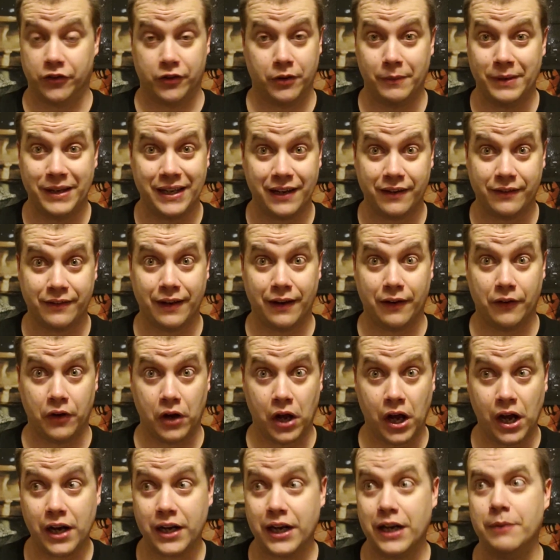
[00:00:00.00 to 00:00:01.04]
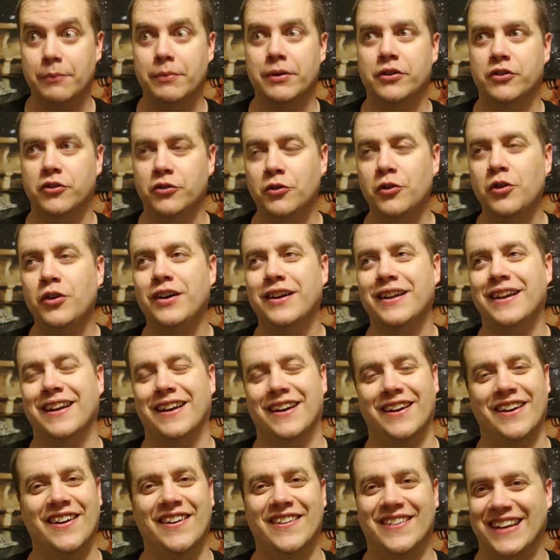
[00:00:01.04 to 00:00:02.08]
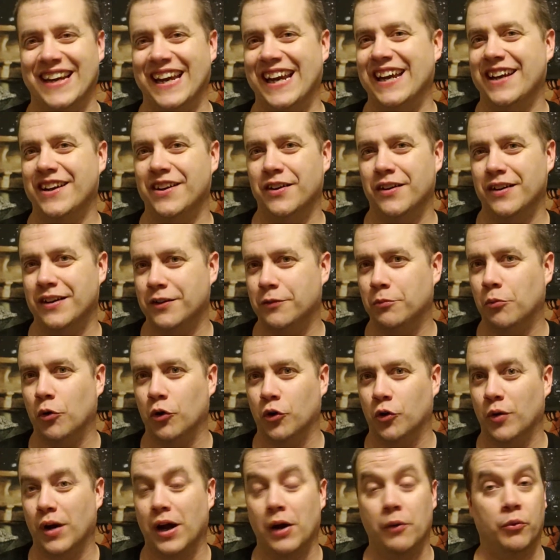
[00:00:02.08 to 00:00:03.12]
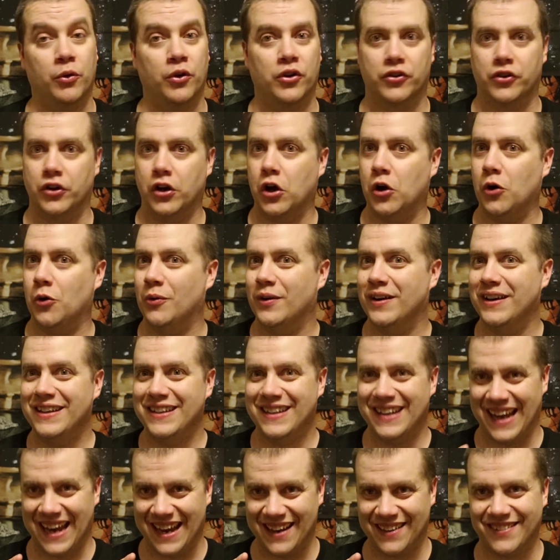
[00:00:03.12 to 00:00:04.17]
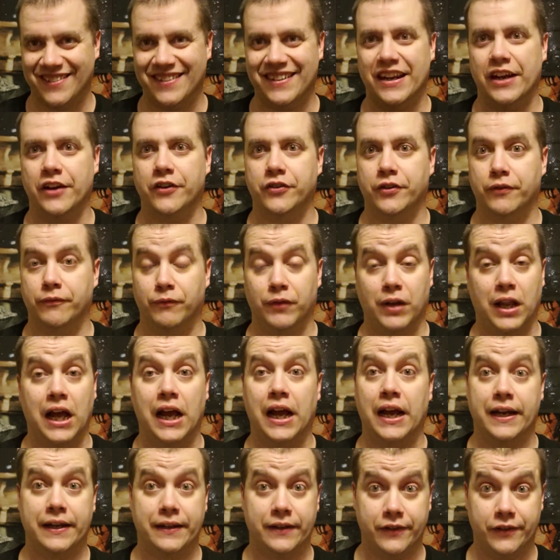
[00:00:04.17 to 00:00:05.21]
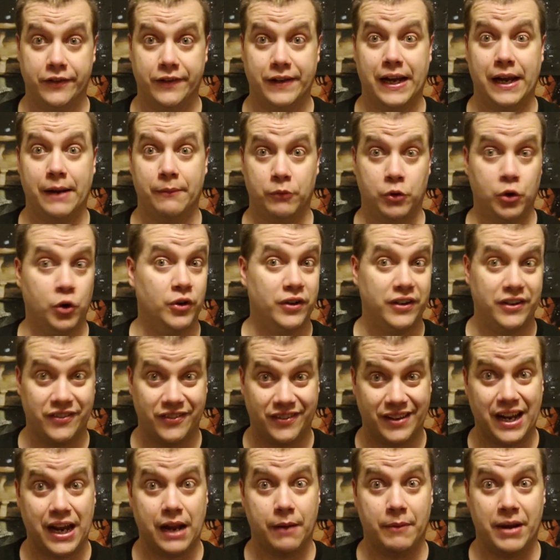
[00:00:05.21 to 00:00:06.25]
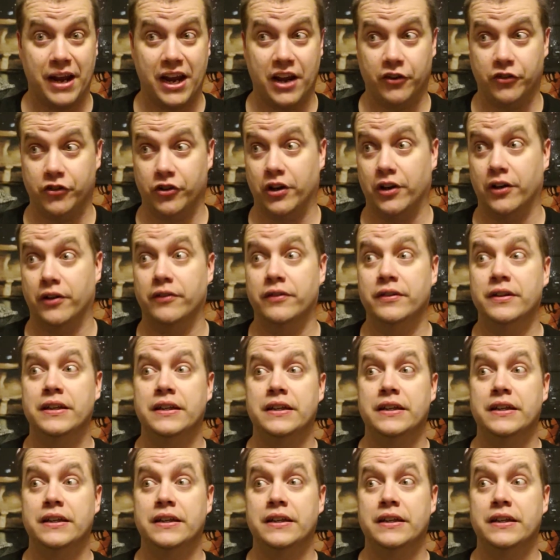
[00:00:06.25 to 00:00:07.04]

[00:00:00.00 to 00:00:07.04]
And I mean that's not knocking, but you look like okay, you know he's more groundwork. No, ACH can fly and he's damn good and he's damn agile.